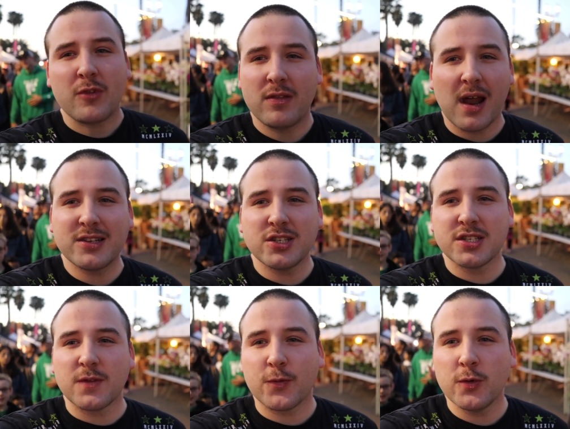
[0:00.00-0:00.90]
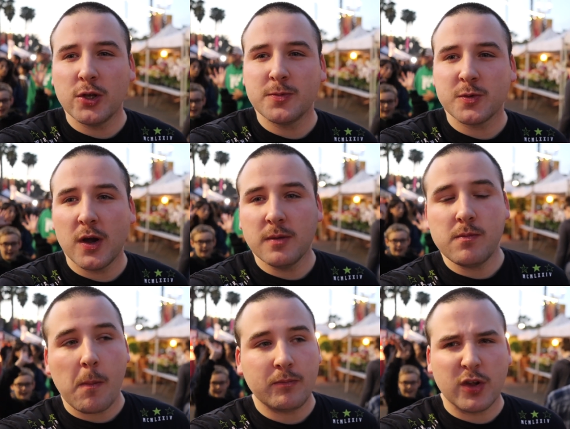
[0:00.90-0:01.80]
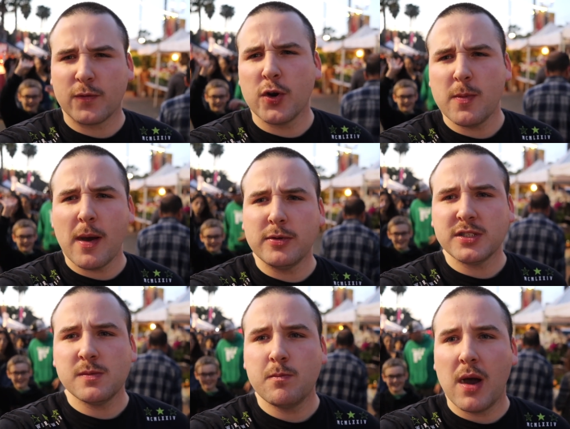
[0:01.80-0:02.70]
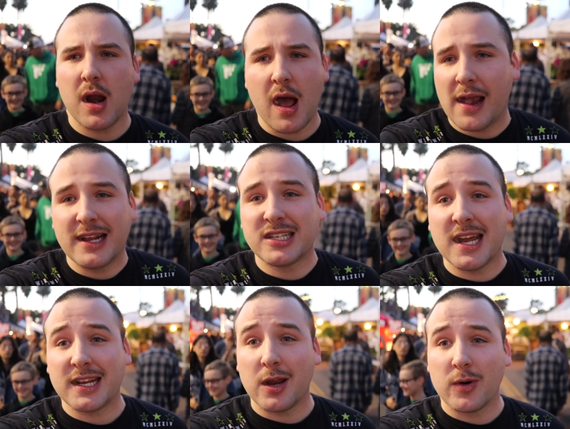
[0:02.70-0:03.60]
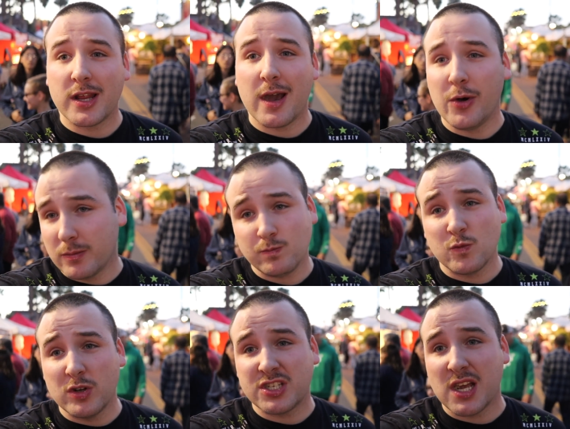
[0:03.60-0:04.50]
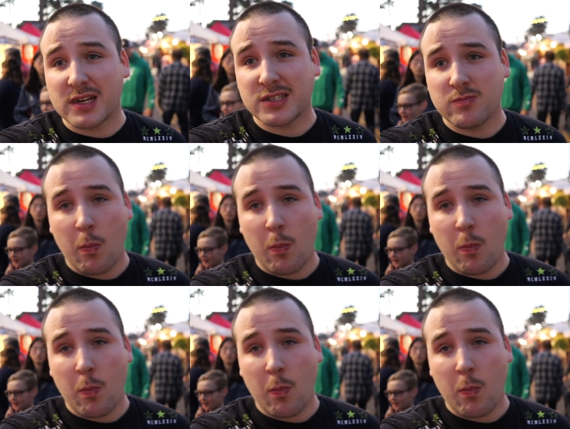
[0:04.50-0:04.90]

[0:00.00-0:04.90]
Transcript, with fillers: Not as good as the Fruit Loops one, or Fruity Pebbles, but uh, I guess I had to get rid of that one, which sucks.